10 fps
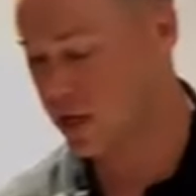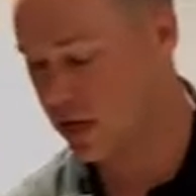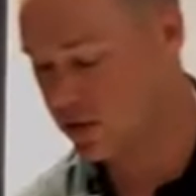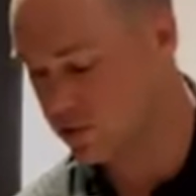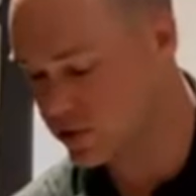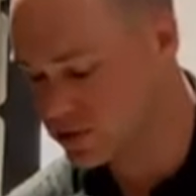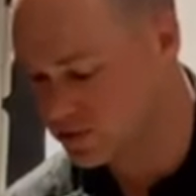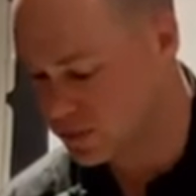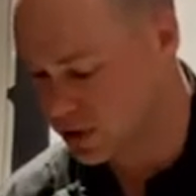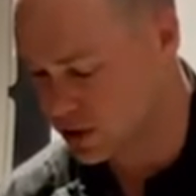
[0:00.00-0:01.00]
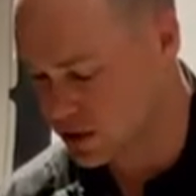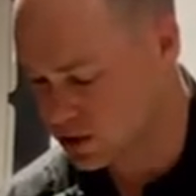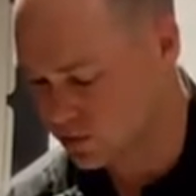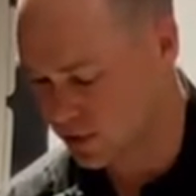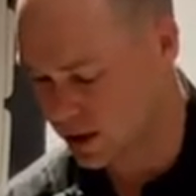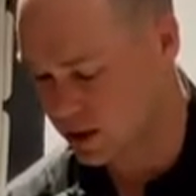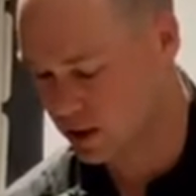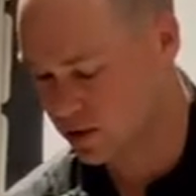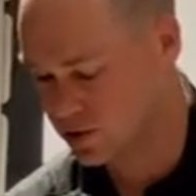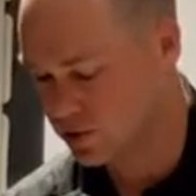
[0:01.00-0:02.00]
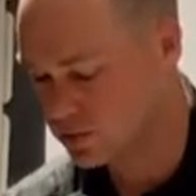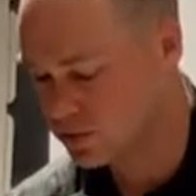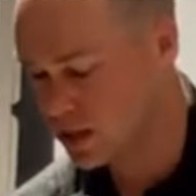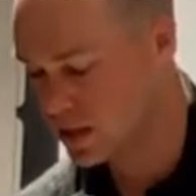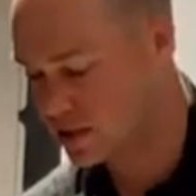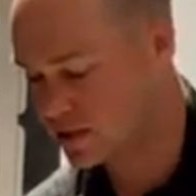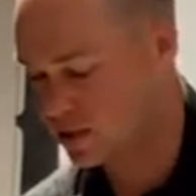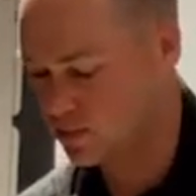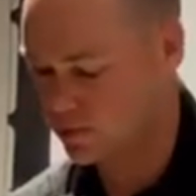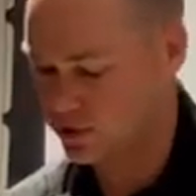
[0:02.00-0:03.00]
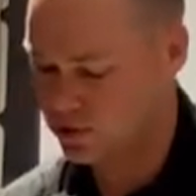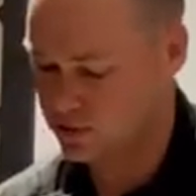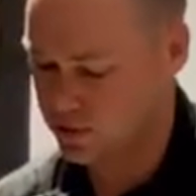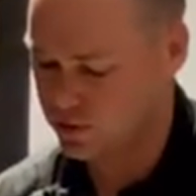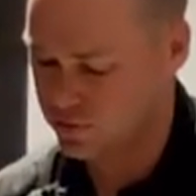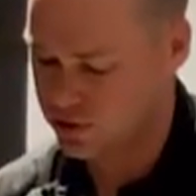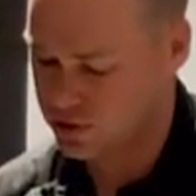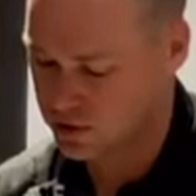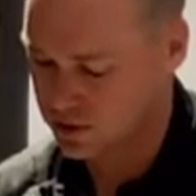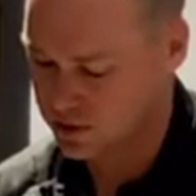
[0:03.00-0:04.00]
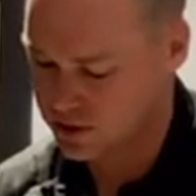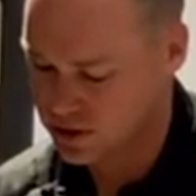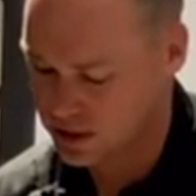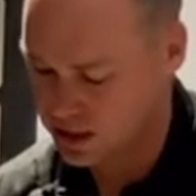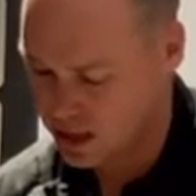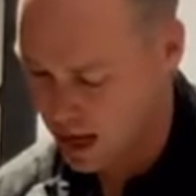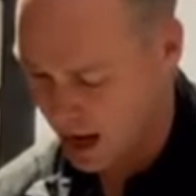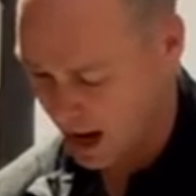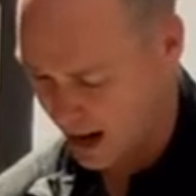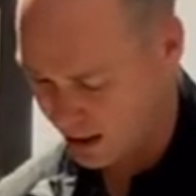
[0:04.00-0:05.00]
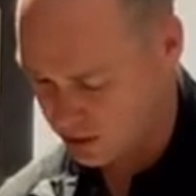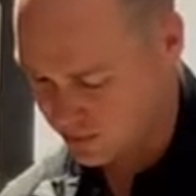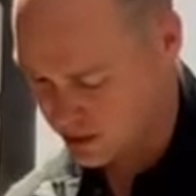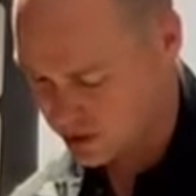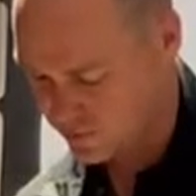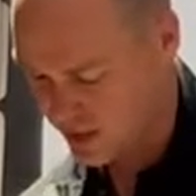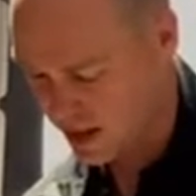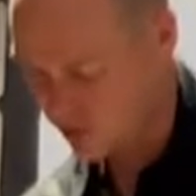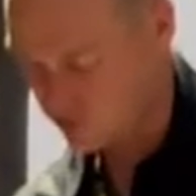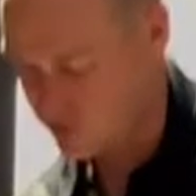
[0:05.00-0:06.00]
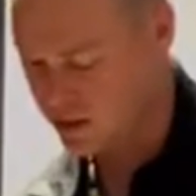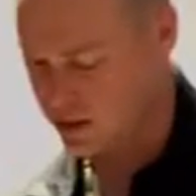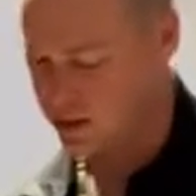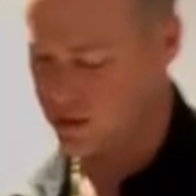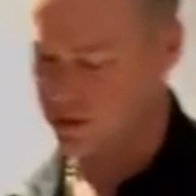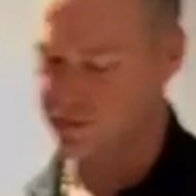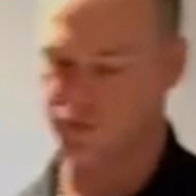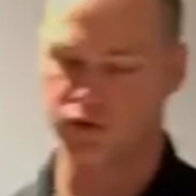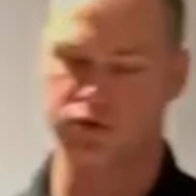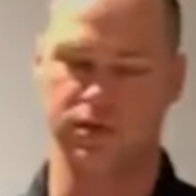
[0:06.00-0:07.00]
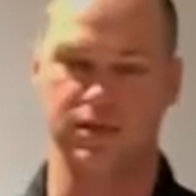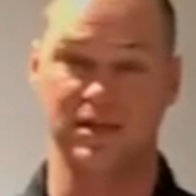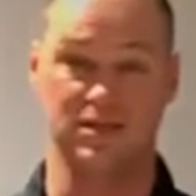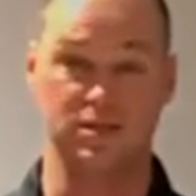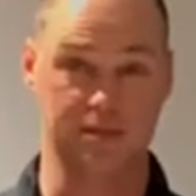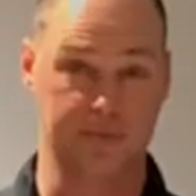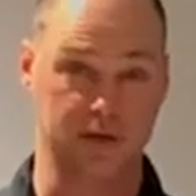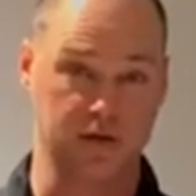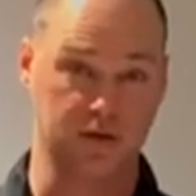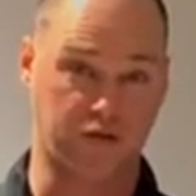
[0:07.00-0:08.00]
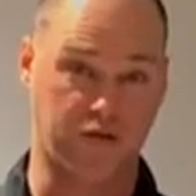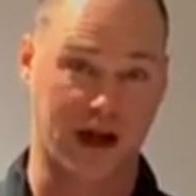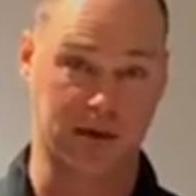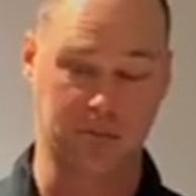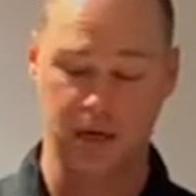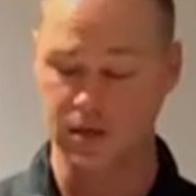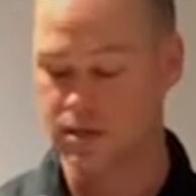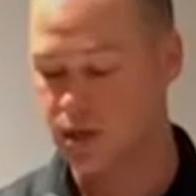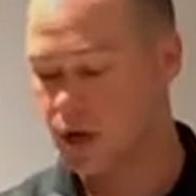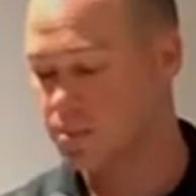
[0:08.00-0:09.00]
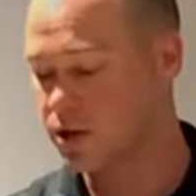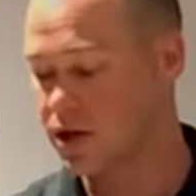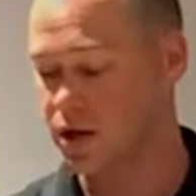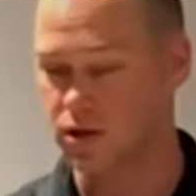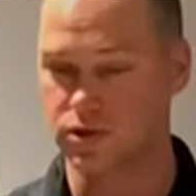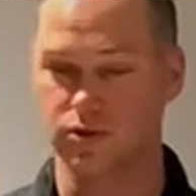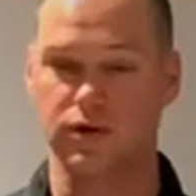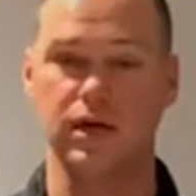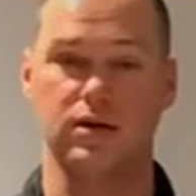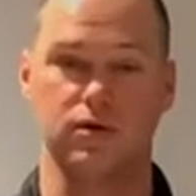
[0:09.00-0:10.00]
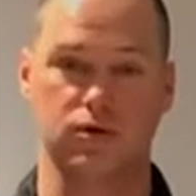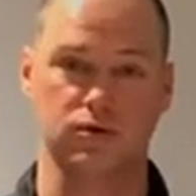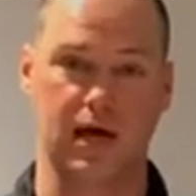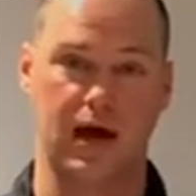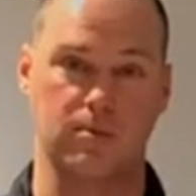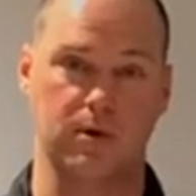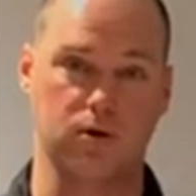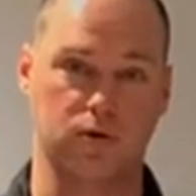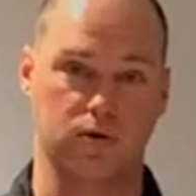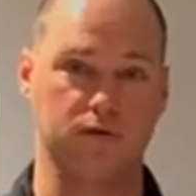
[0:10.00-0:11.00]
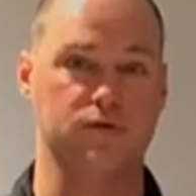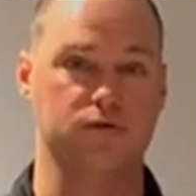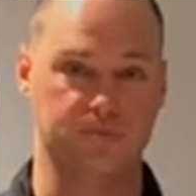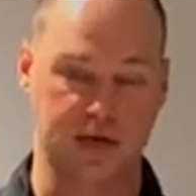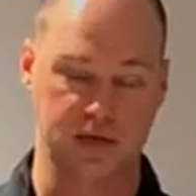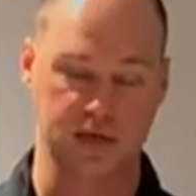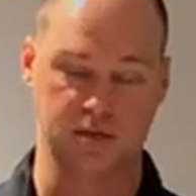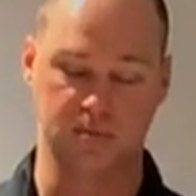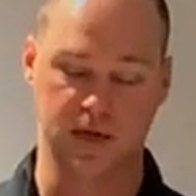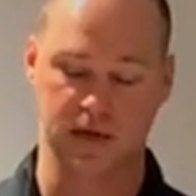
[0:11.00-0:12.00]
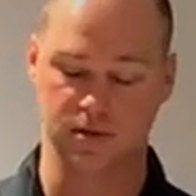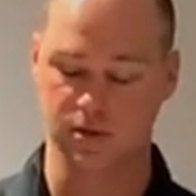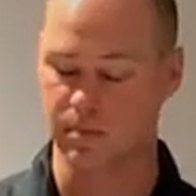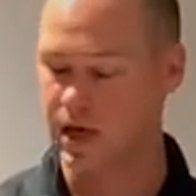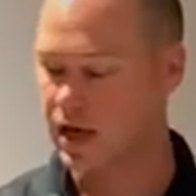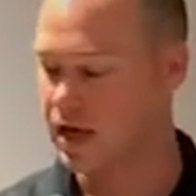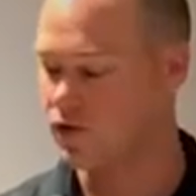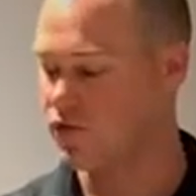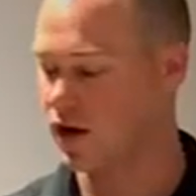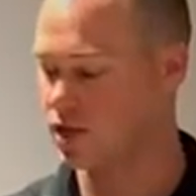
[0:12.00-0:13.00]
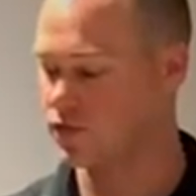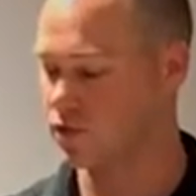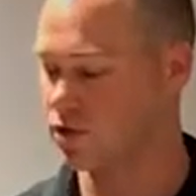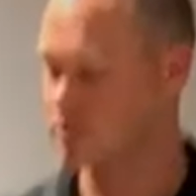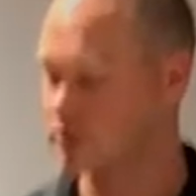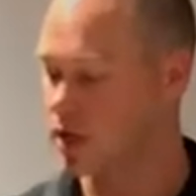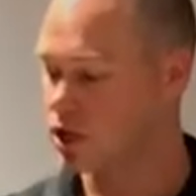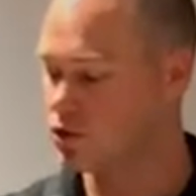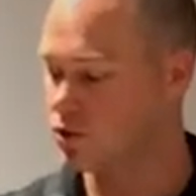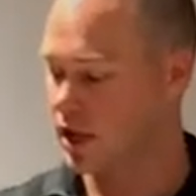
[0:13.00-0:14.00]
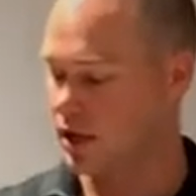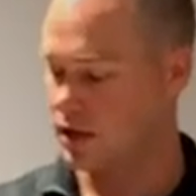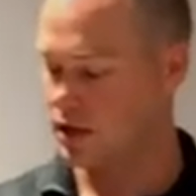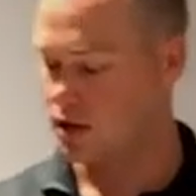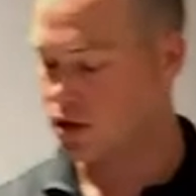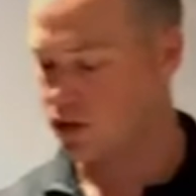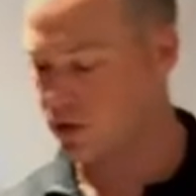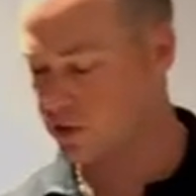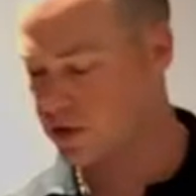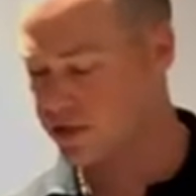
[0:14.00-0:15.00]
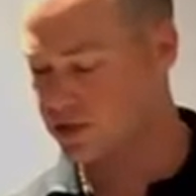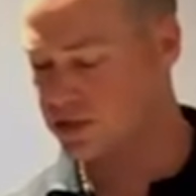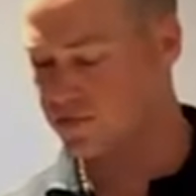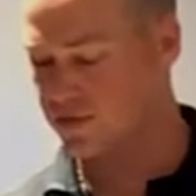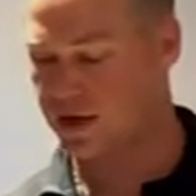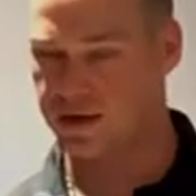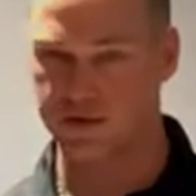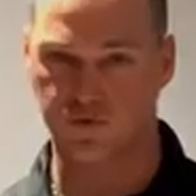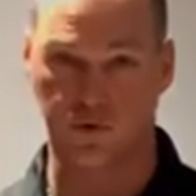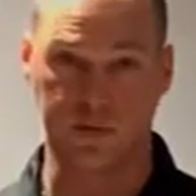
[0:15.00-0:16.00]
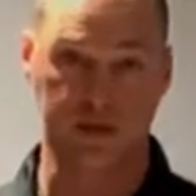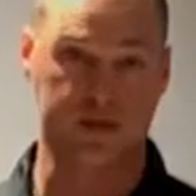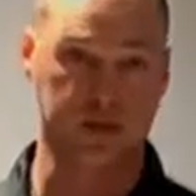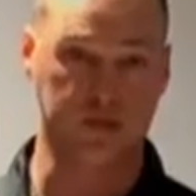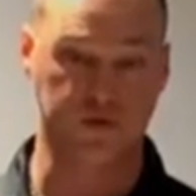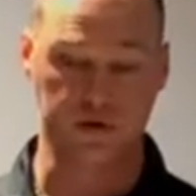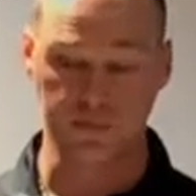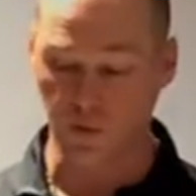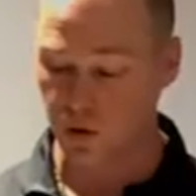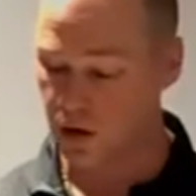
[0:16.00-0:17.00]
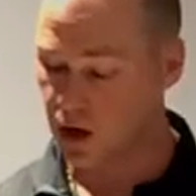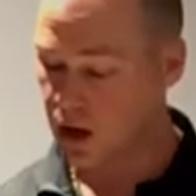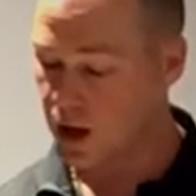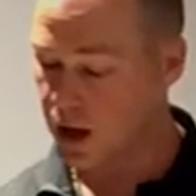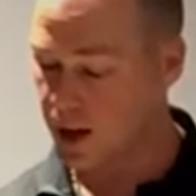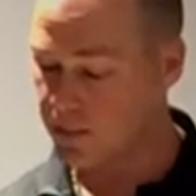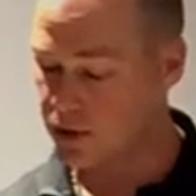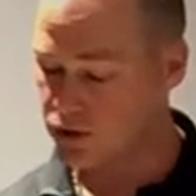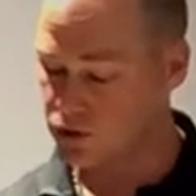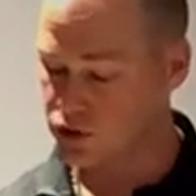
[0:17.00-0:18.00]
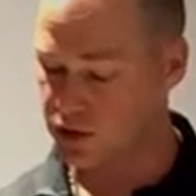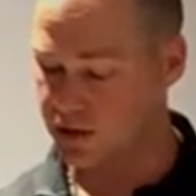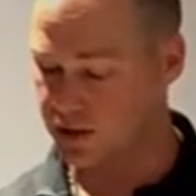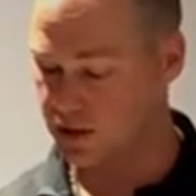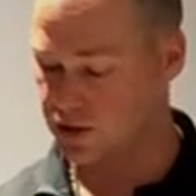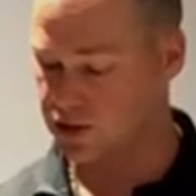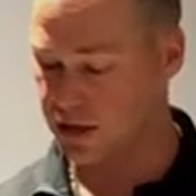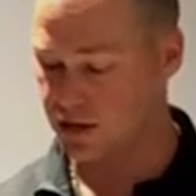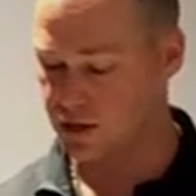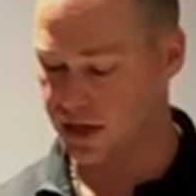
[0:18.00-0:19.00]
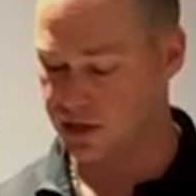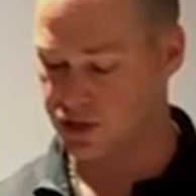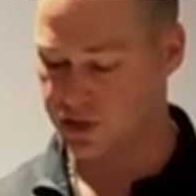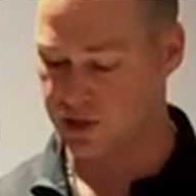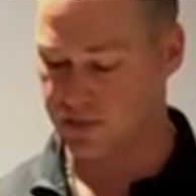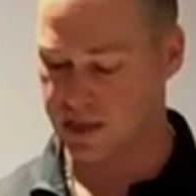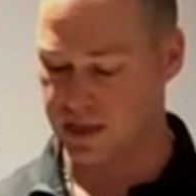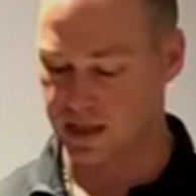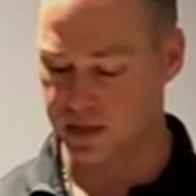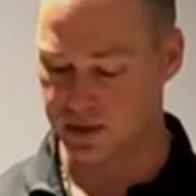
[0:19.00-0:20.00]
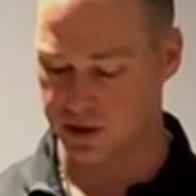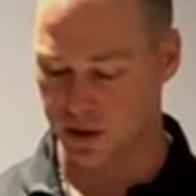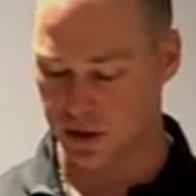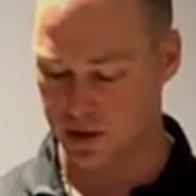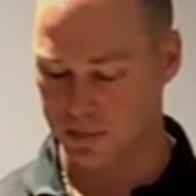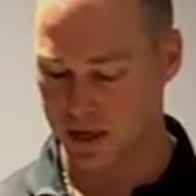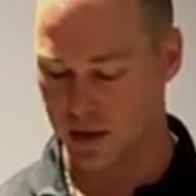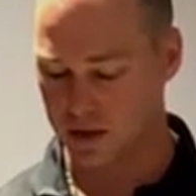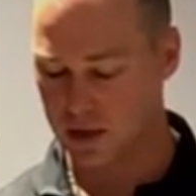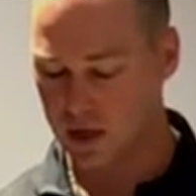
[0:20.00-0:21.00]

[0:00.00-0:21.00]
And the reason being, as you might assume, is that our preterm infants are going to need higher amounts of calorie. In this version, it's typically fat-based, but they also get those higher milliequivalents of magnesium, calcium, and phosphorus. You can calorically densify these formulas even more, but usually they're standardized just to make it easier on the parent.